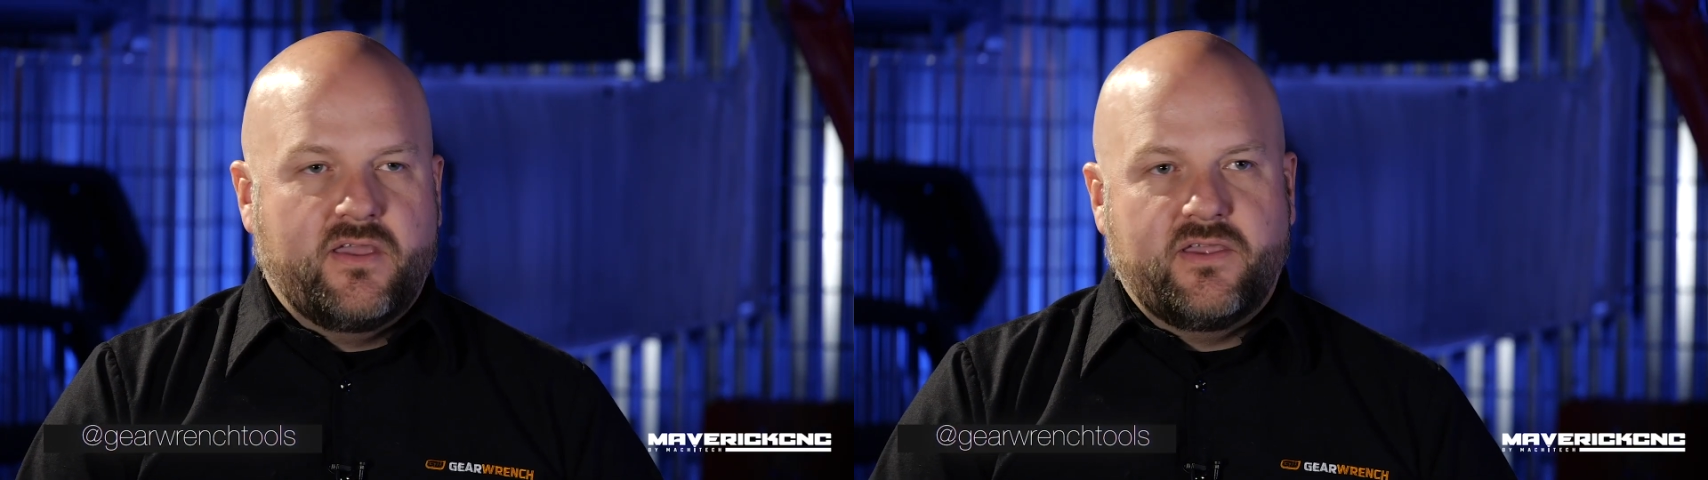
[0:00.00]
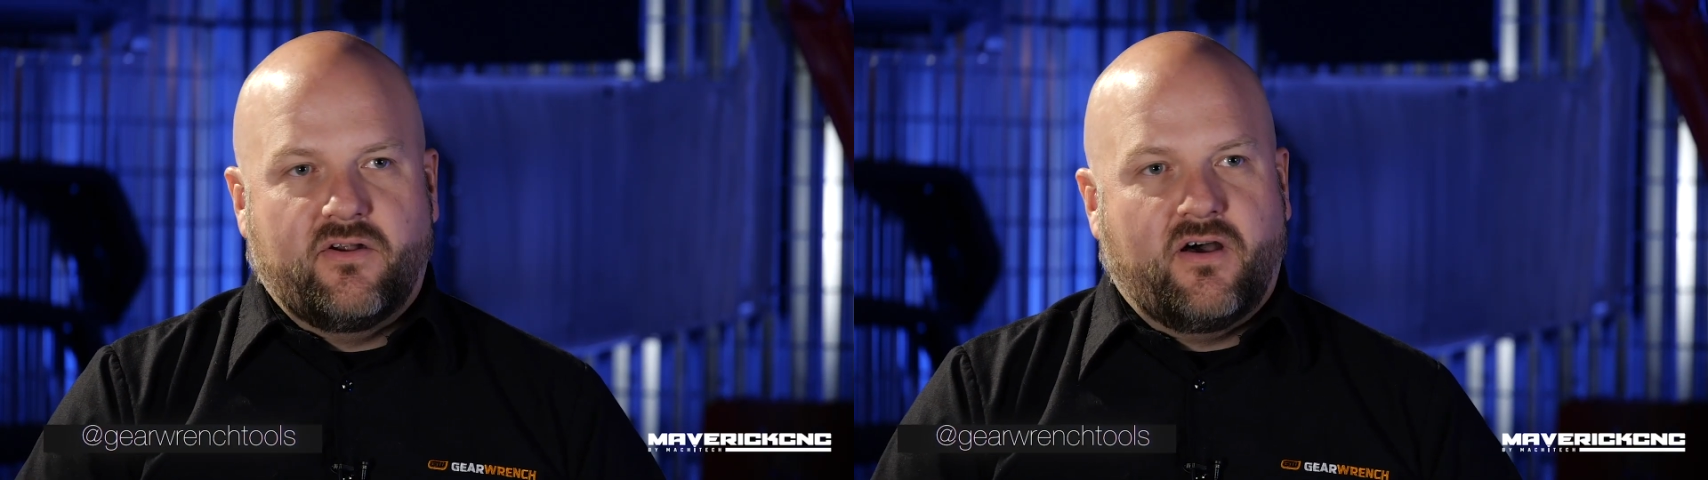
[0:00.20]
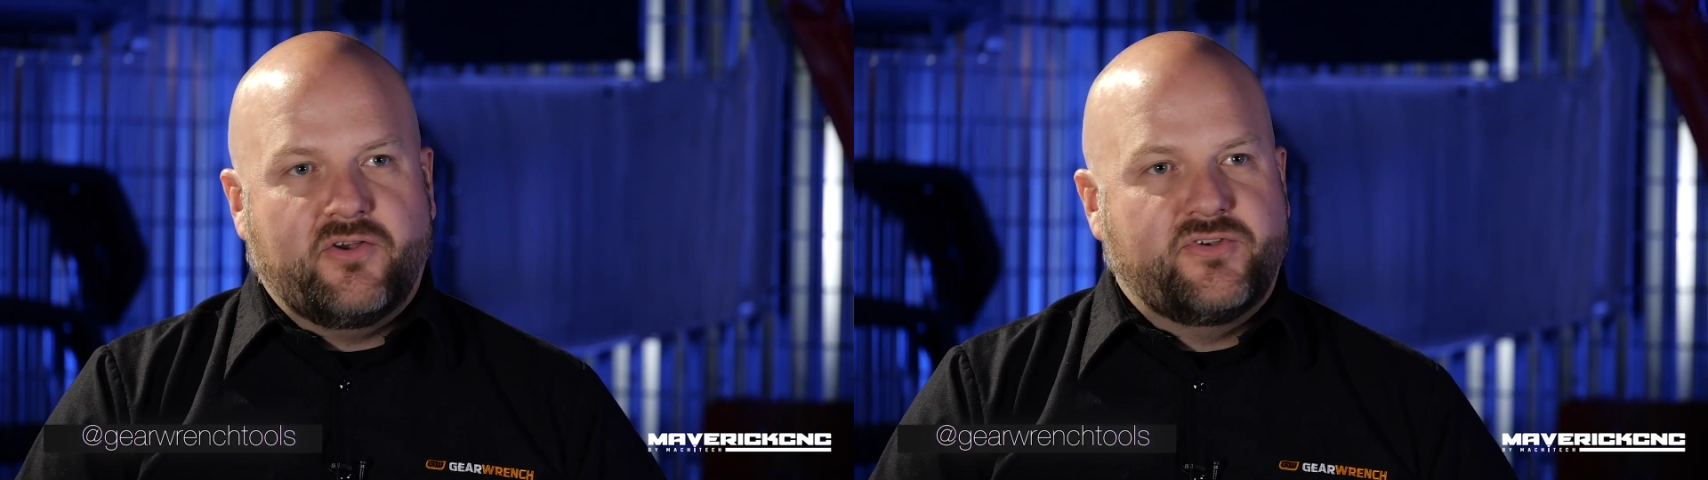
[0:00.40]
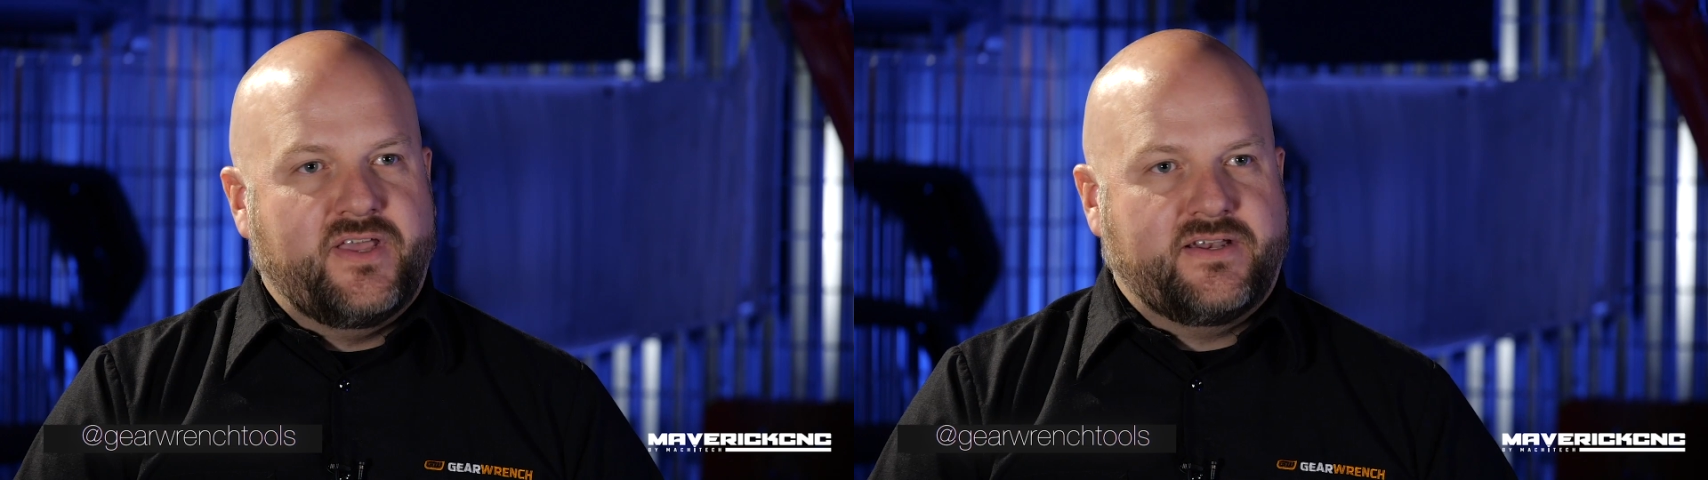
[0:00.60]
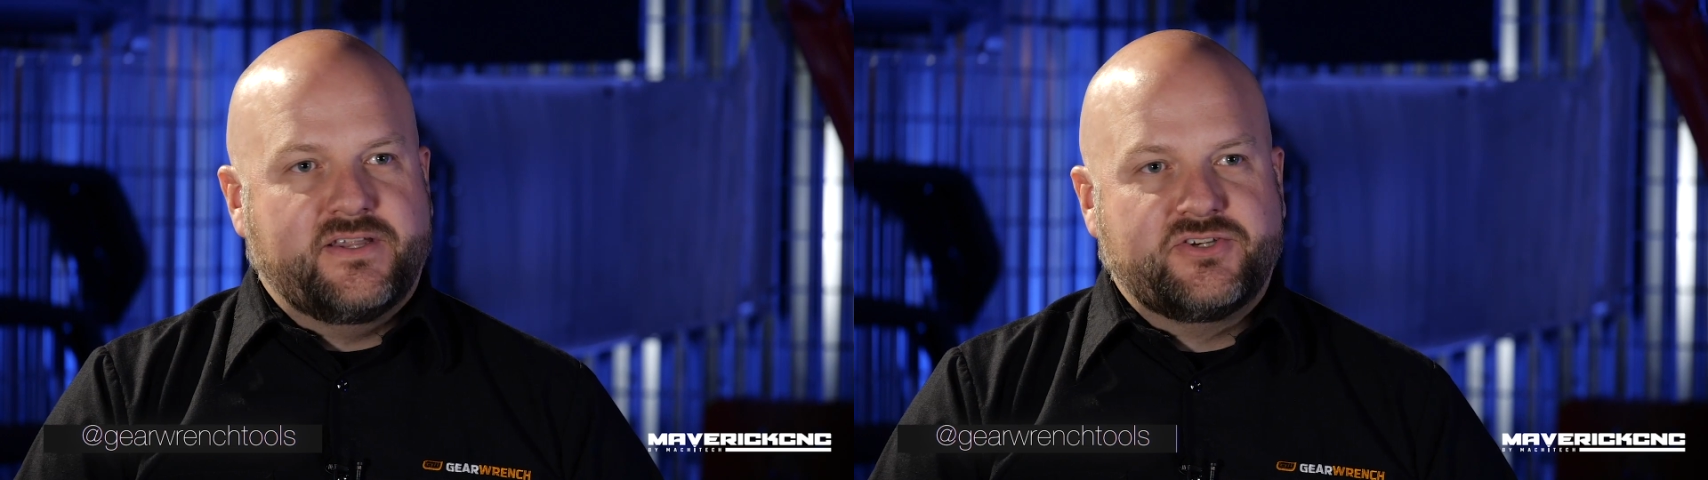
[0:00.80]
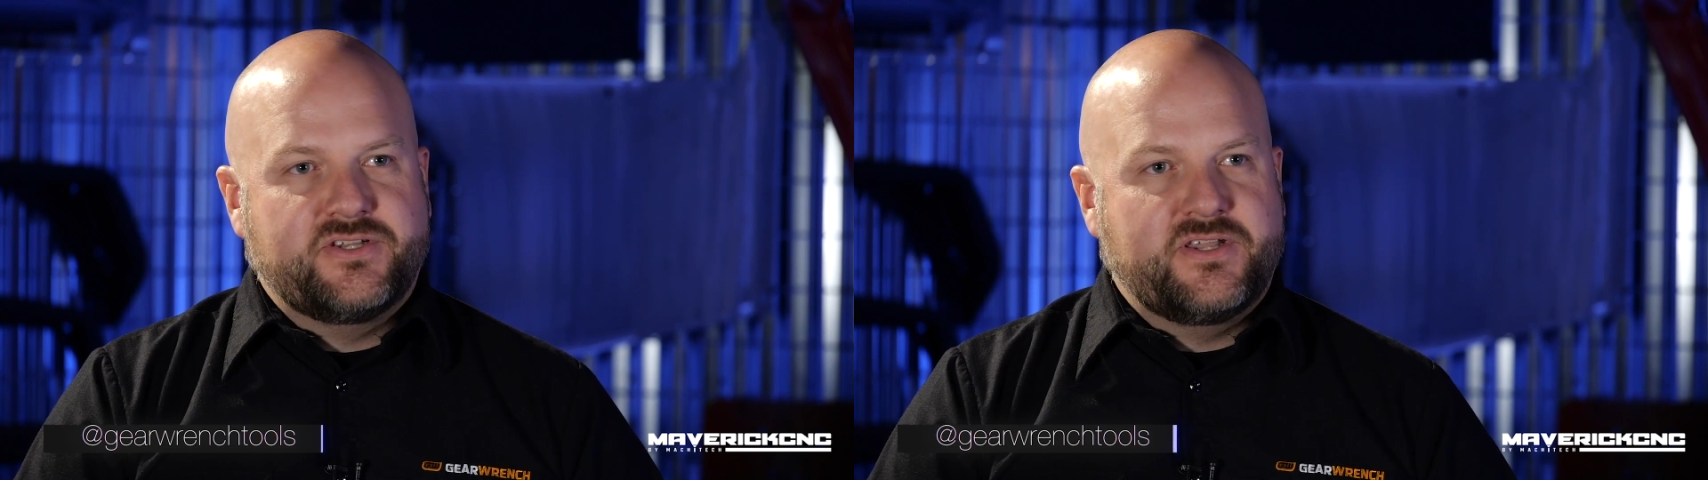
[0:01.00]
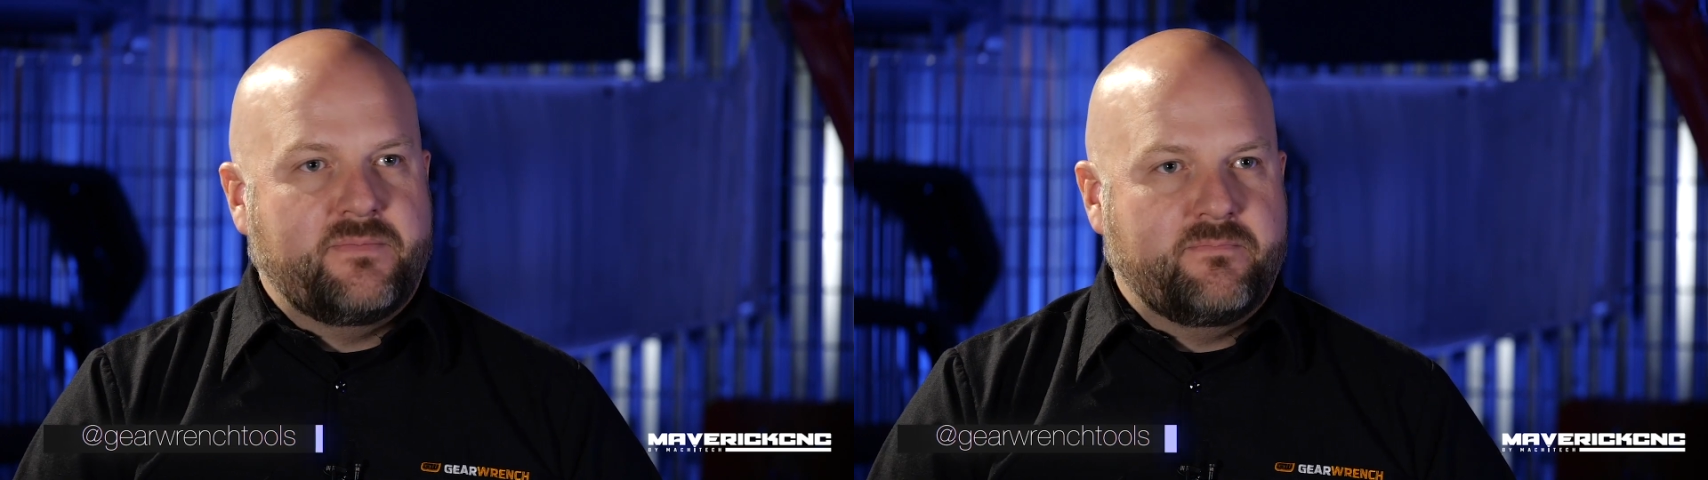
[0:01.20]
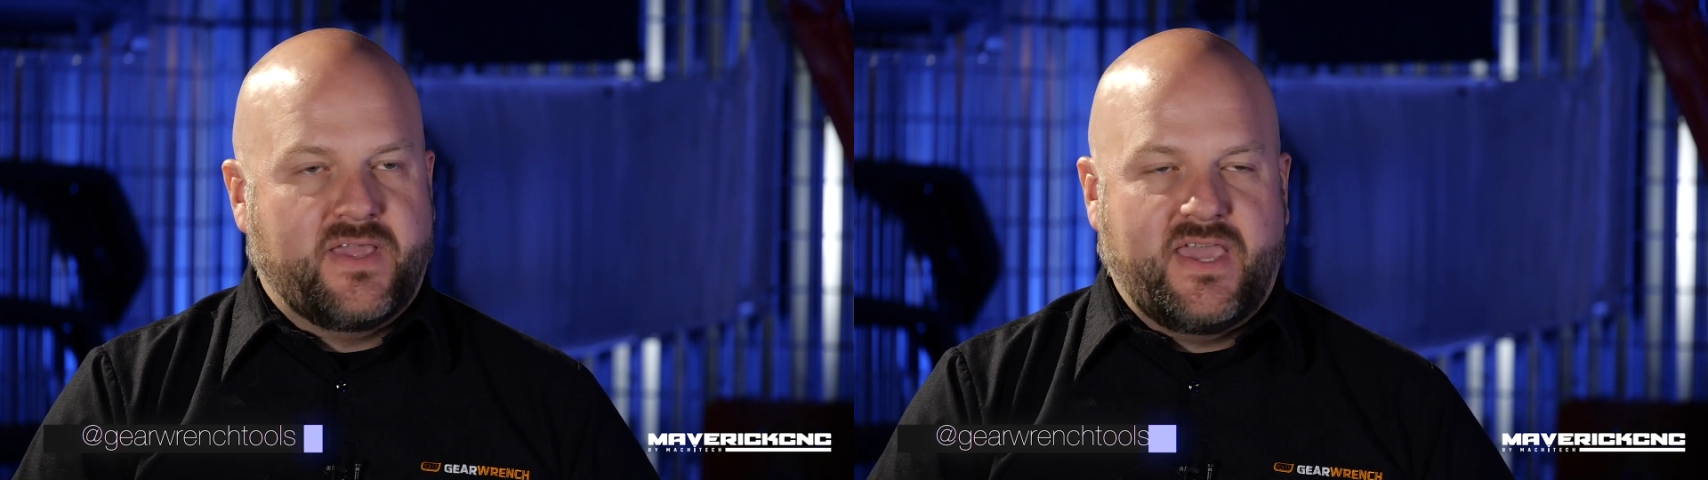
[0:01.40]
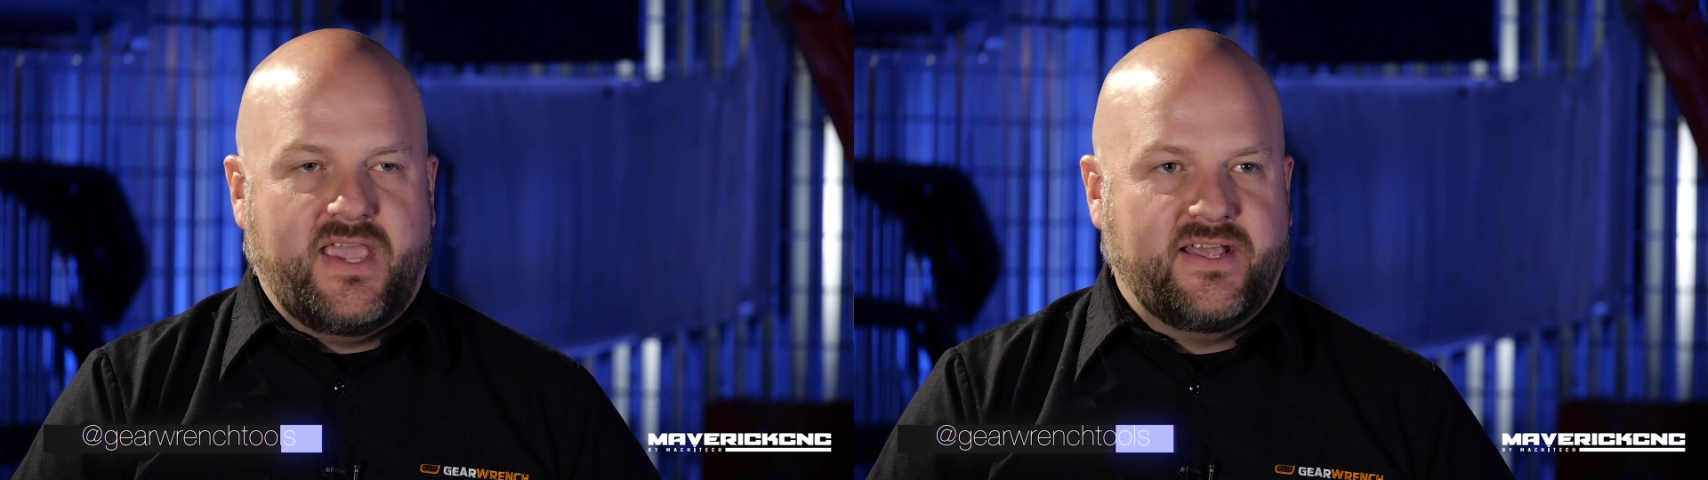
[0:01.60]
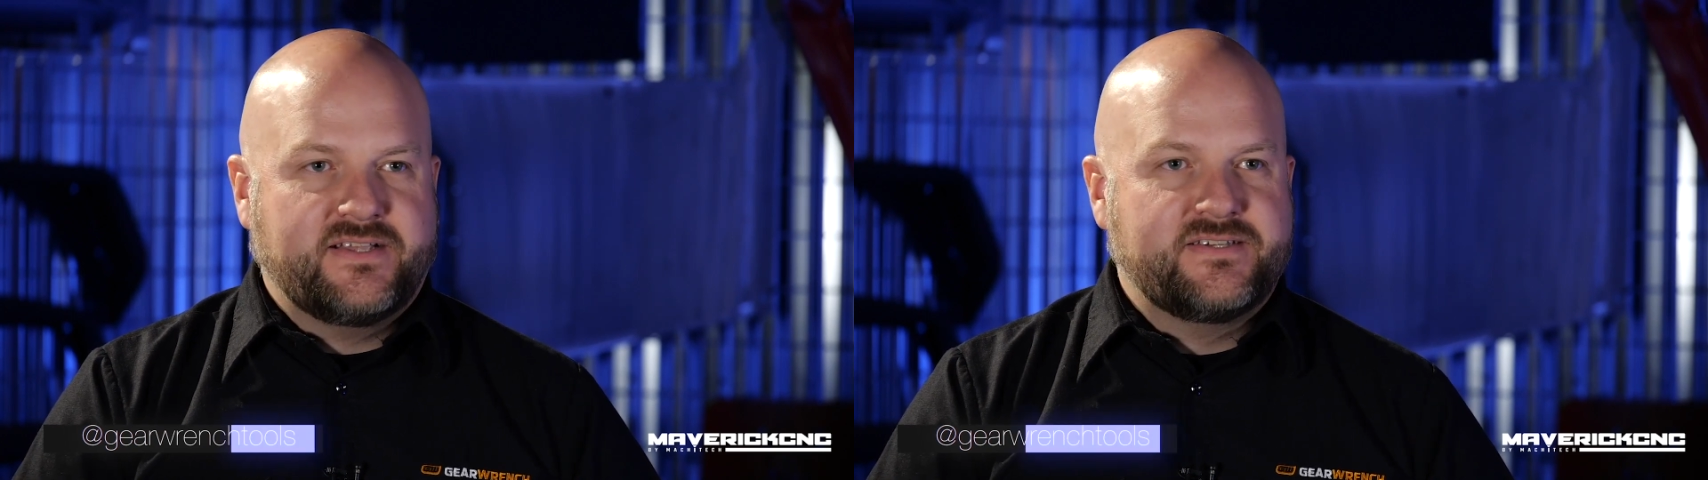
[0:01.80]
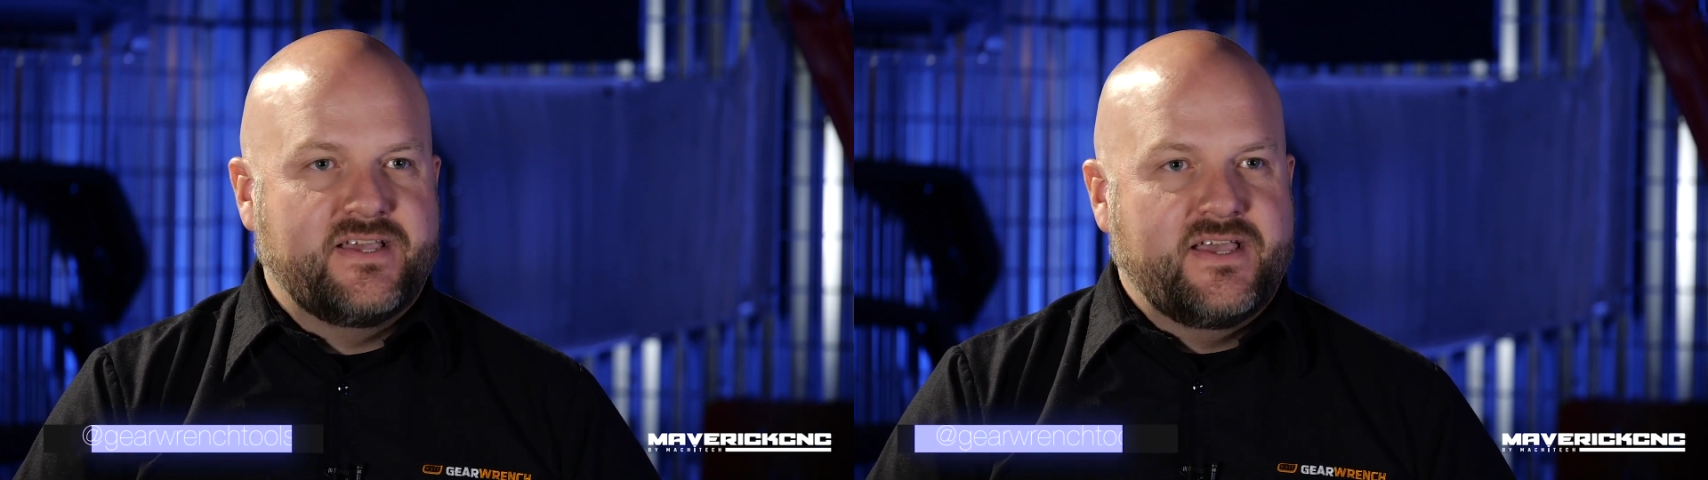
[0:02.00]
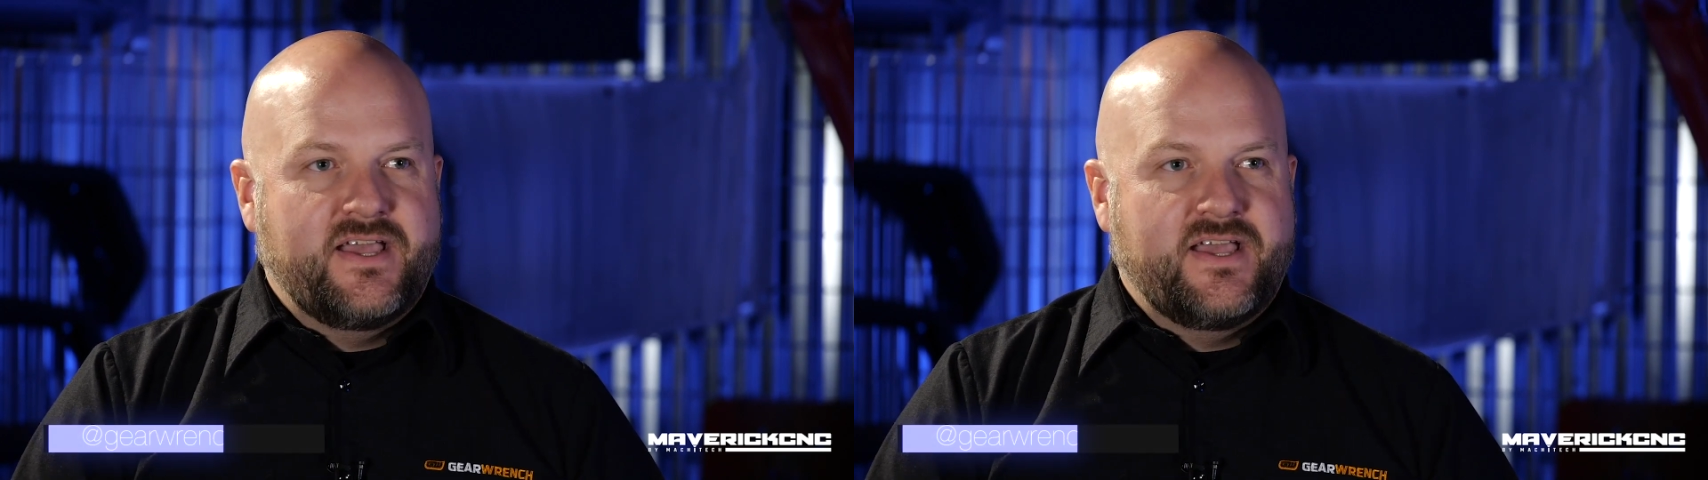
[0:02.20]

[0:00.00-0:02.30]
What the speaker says: your auto technician and mechanics,